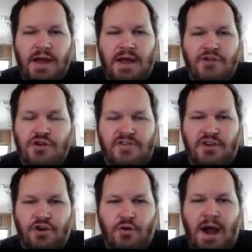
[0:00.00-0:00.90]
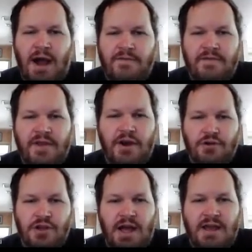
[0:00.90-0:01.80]
edges in your graph, if they're
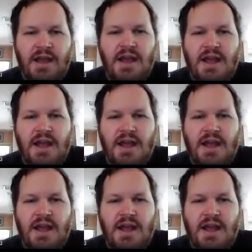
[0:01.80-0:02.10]
like,